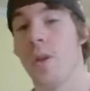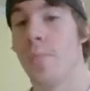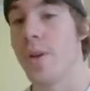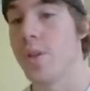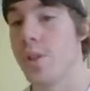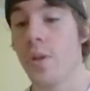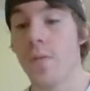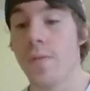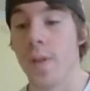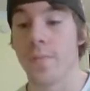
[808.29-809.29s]
but a Shuttle
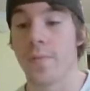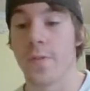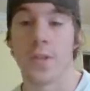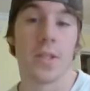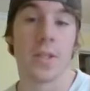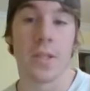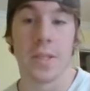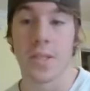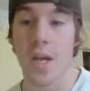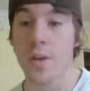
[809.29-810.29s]
Flip versus
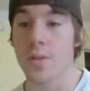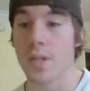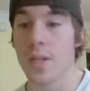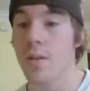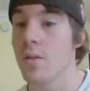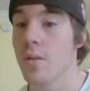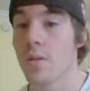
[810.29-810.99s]
the Shadow Sneak.